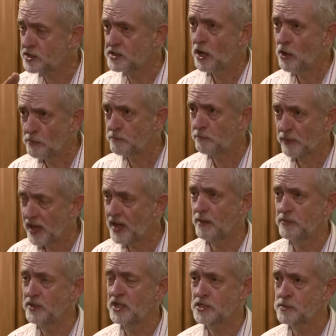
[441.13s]
don't
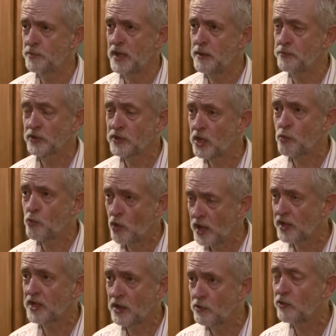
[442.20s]
blame these people that are
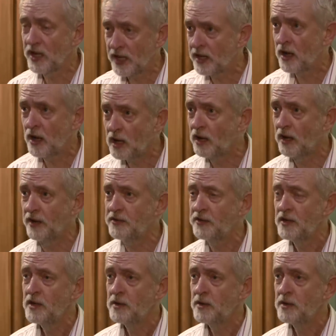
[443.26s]
working really hard,